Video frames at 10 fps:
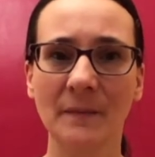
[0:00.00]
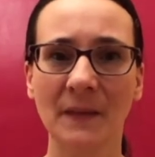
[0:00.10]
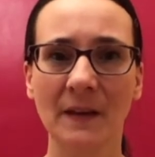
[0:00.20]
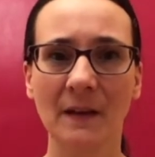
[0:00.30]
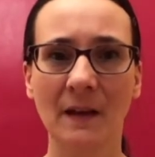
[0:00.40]

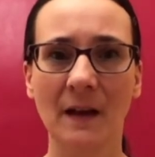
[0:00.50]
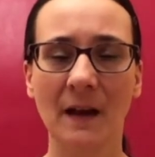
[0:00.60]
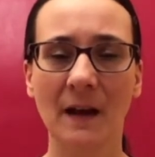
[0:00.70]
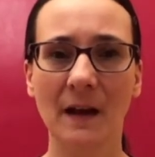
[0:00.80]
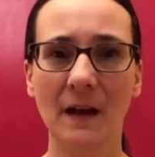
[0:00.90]

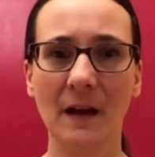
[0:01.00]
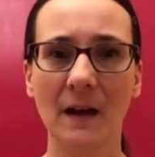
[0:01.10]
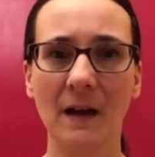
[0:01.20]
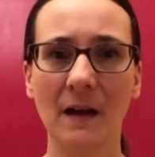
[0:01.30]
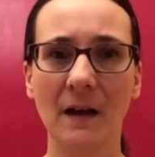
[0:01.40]

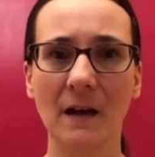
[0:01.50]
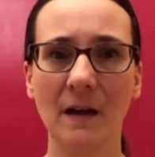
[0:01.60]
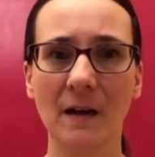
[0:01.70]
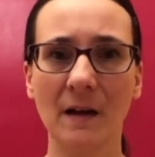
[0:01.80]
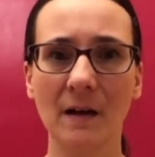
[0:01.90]

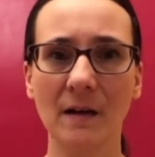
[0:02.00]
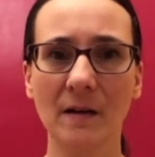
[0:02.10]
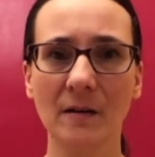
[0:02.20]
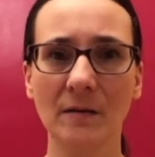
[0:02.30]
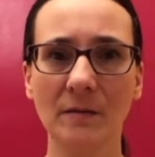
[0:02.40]

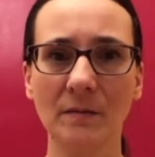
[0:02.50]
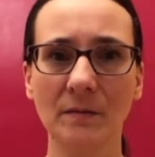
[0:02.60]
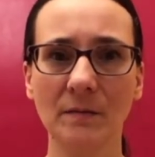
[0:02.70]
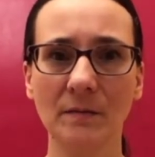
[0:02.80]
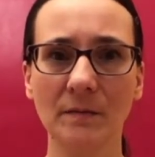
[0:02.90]

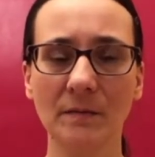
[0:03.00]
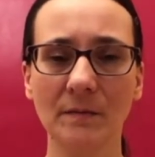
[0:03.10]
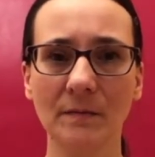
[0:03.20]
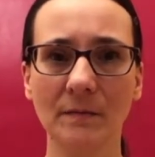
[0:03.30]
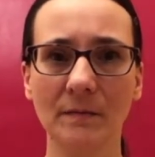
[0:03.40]

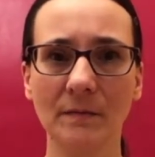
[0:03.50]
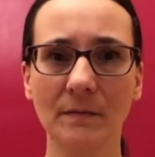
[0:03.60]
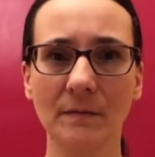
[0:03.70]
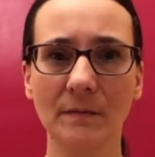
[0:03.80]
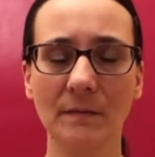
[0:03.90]

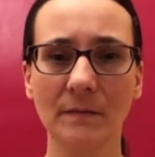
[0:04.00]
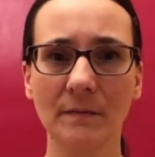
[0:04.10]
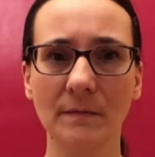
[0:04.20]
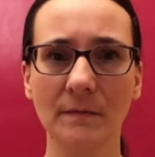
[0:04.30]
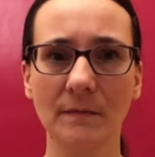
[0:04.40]

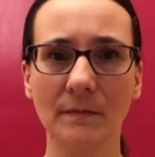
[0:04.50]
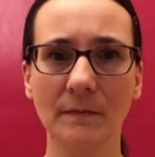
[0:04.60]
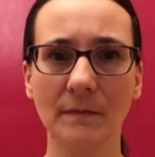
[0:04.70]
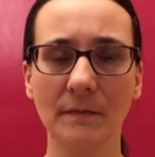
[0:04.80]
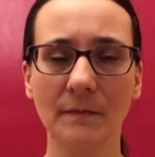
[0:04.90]

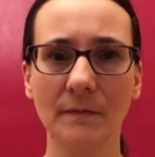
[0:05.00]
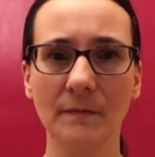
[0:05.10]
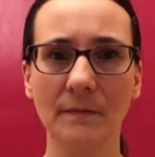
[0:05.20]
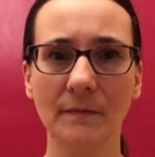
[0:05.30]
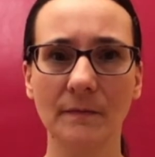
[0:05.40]

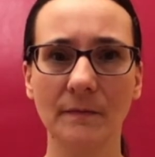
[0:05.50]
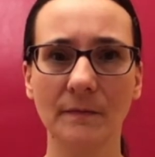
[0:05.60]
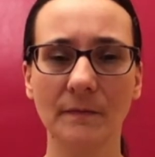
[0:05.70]
Nobody speaks.